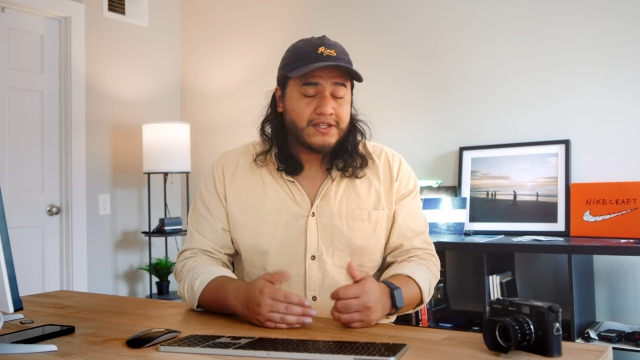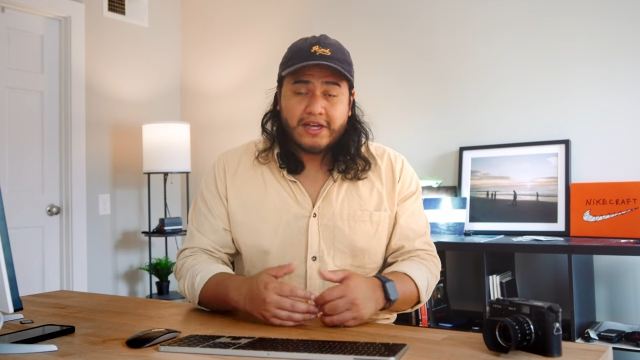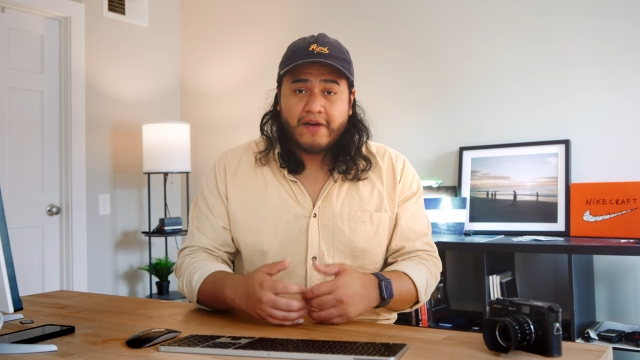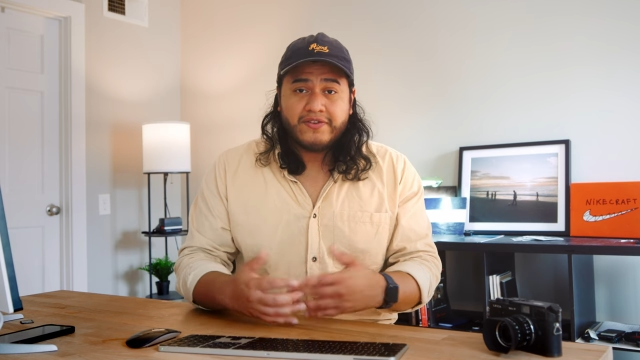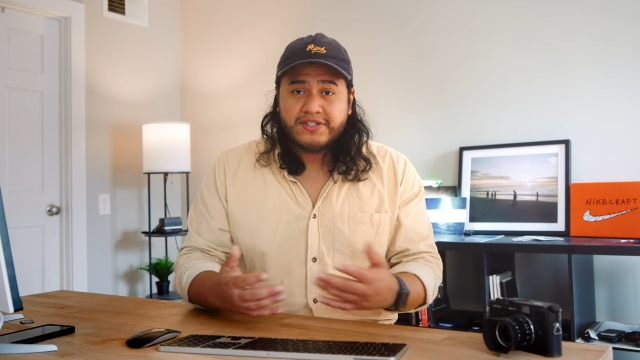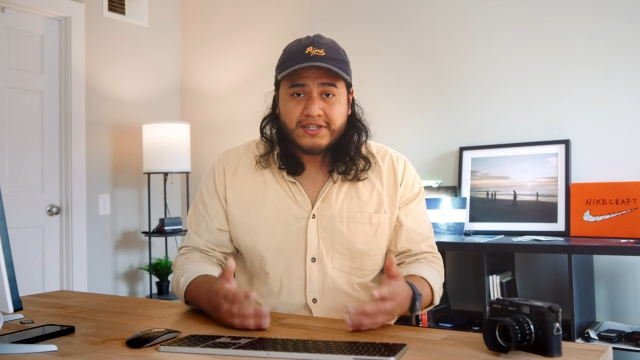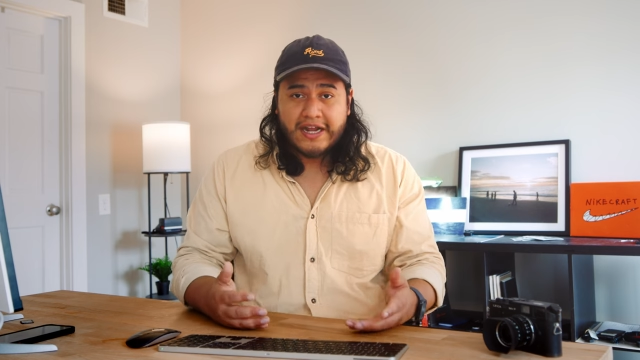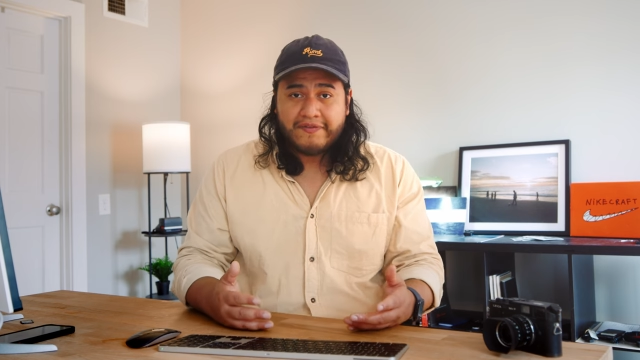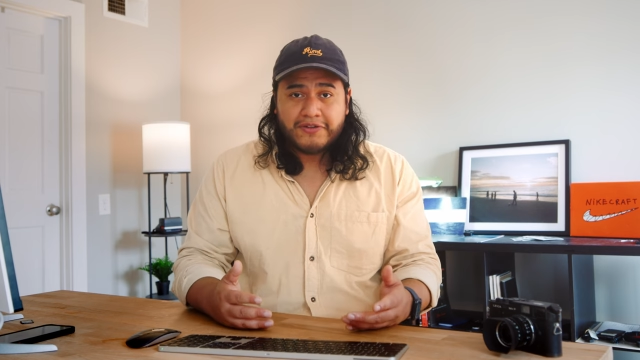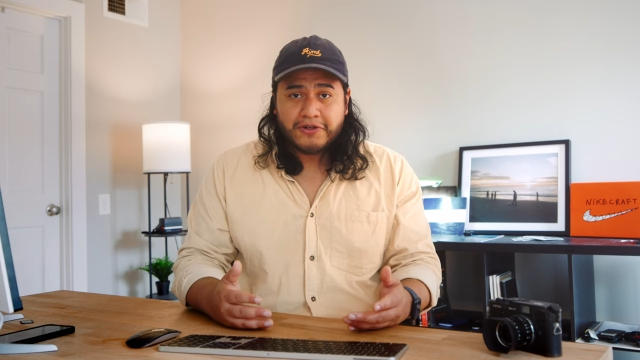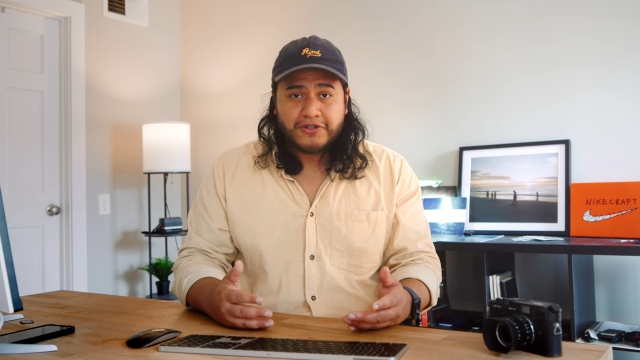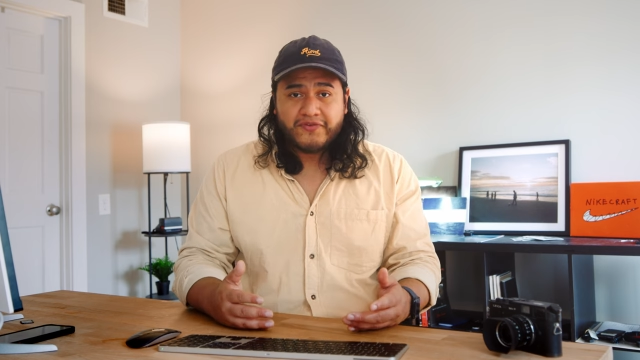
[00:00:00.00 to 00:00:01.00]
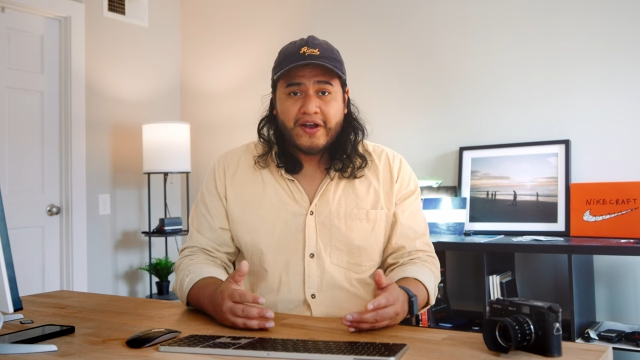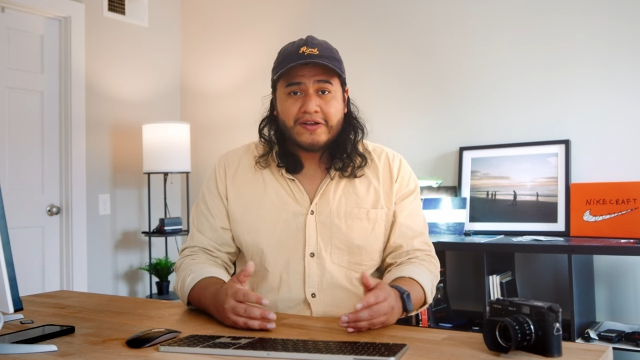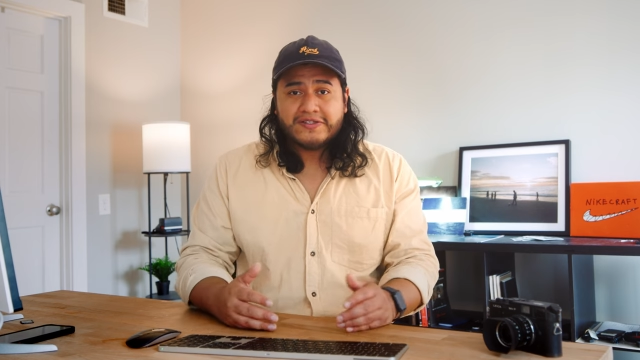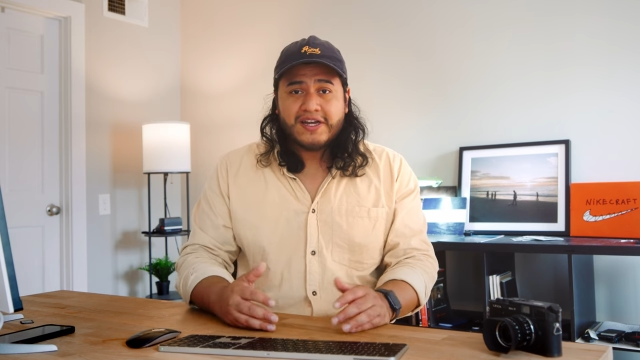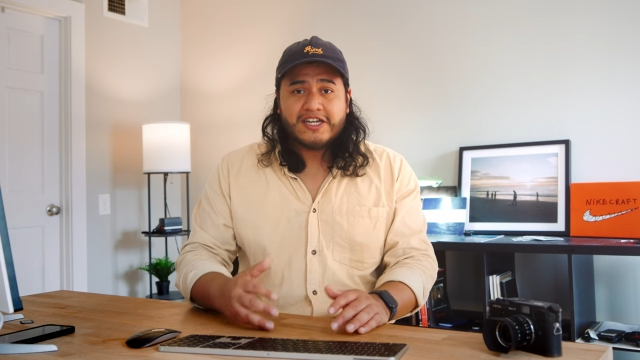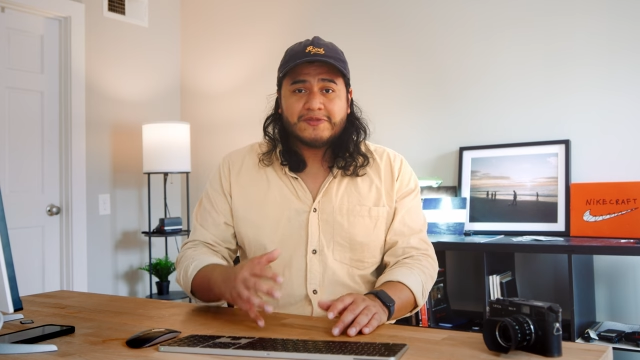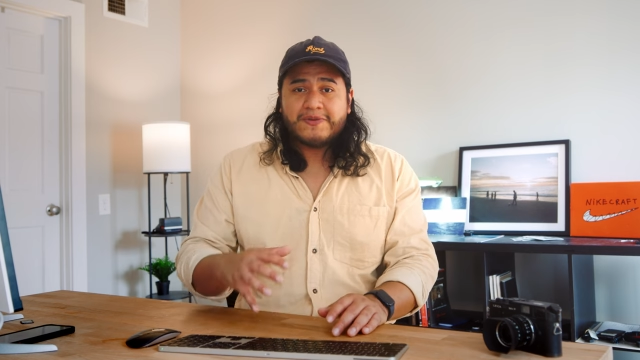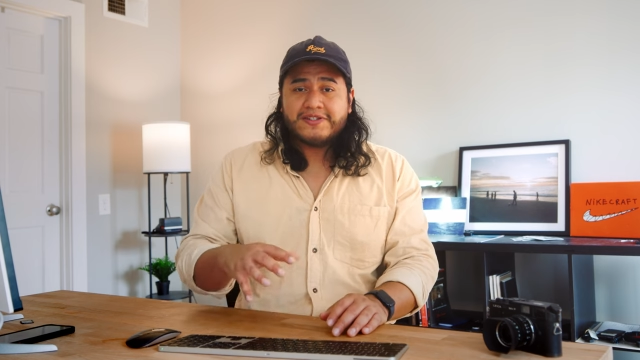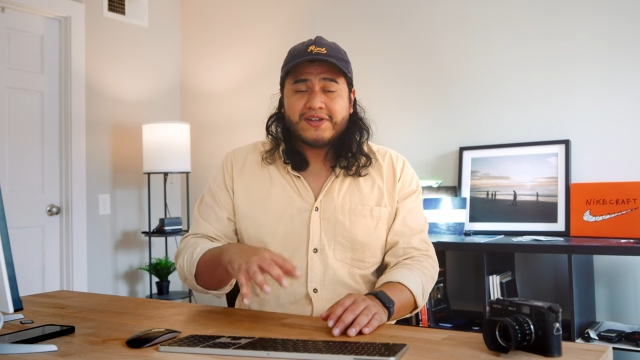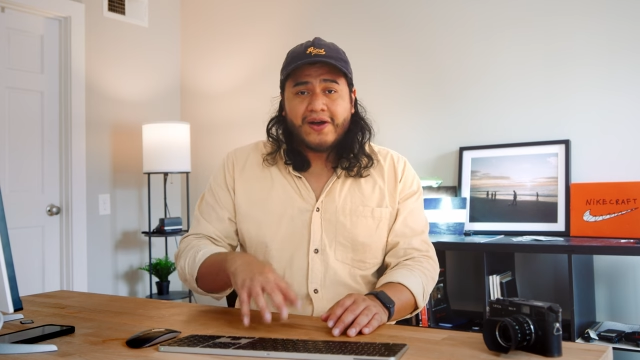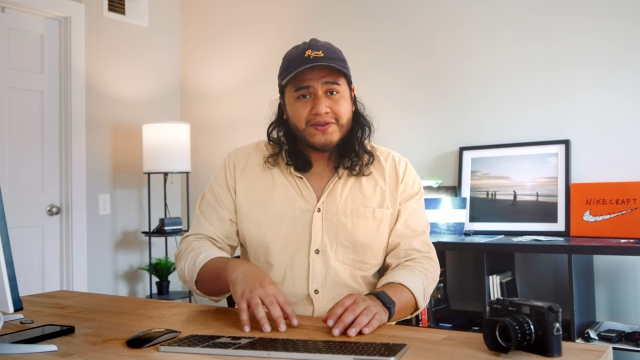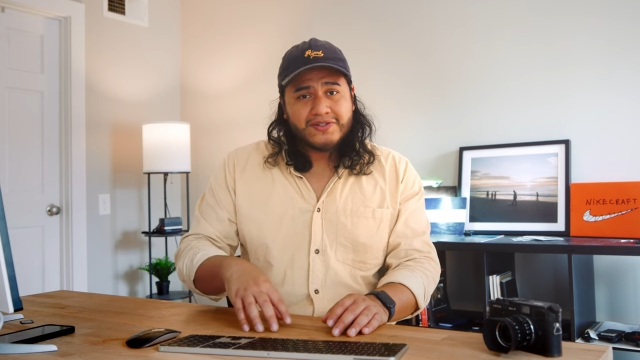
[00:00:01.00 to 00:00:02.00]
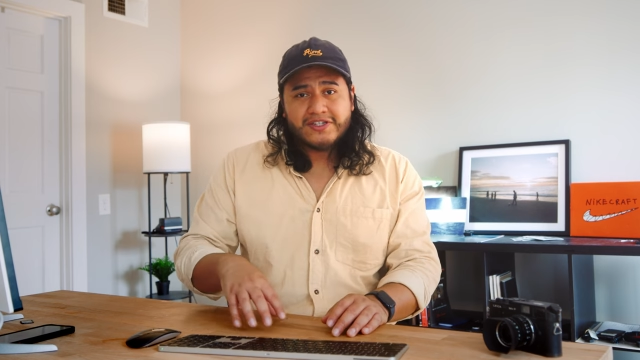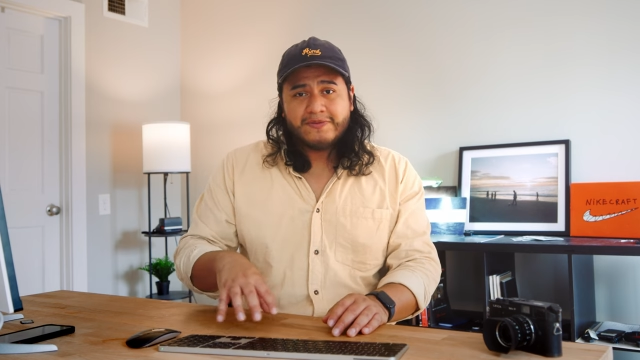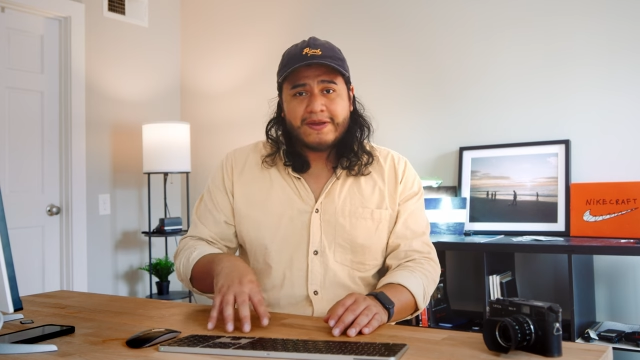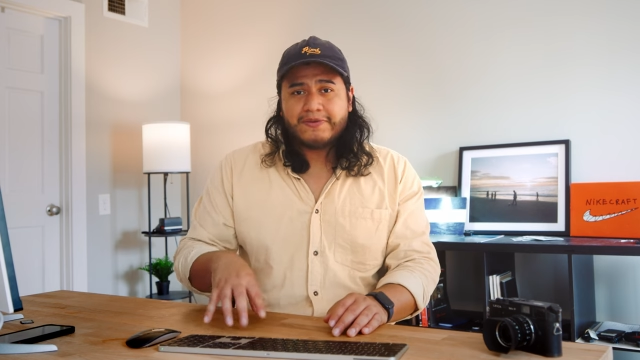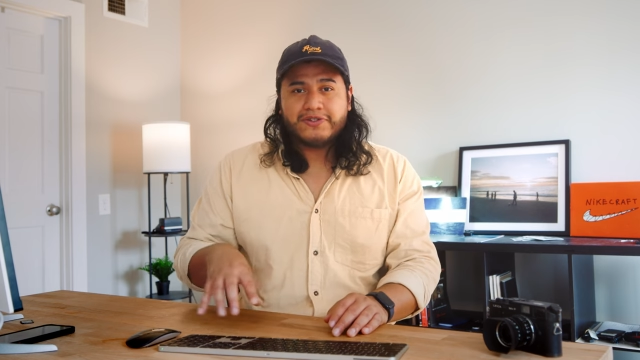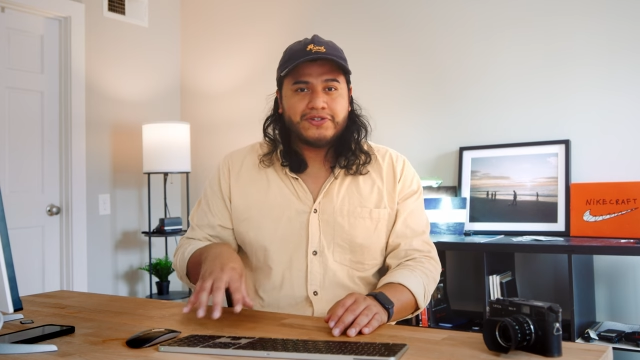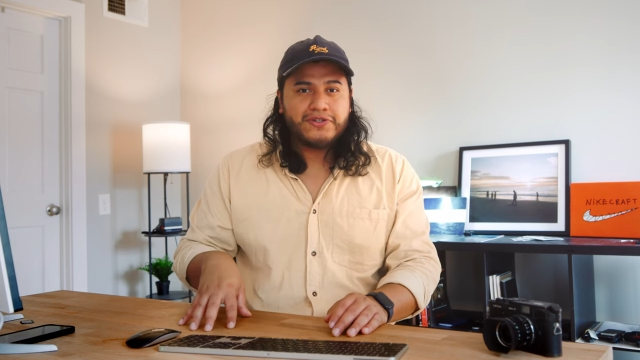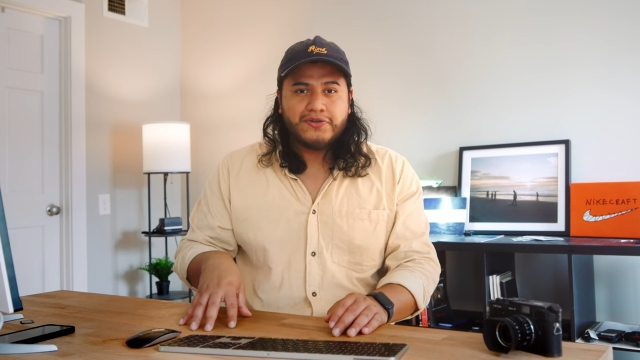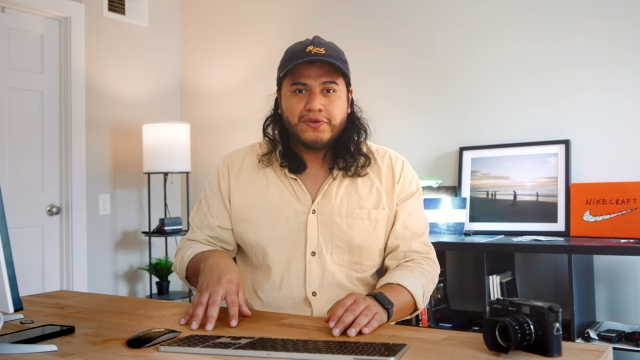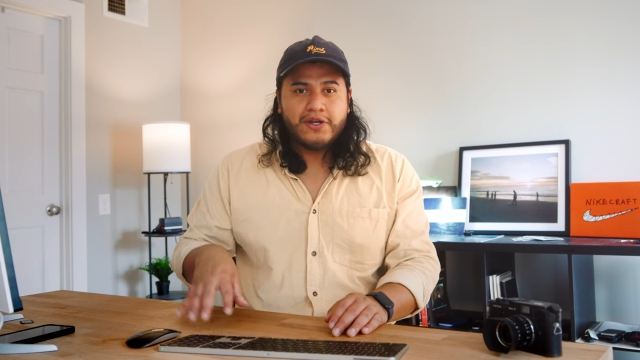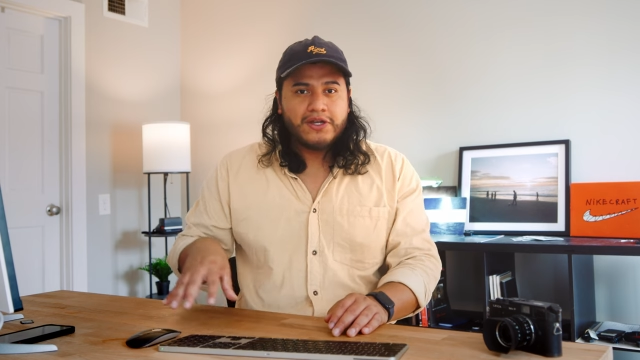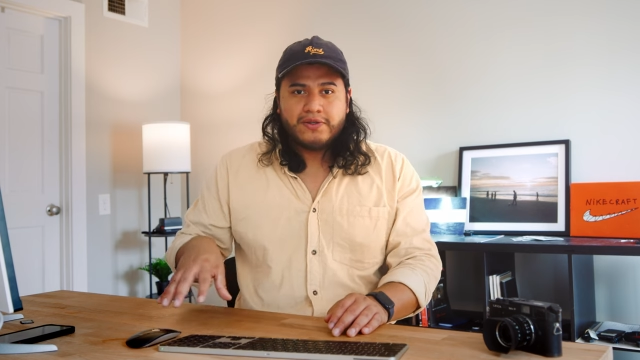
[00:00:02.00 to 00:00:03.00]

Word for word: It's obviously gonna have a larger file size, but it's also gonna be able to do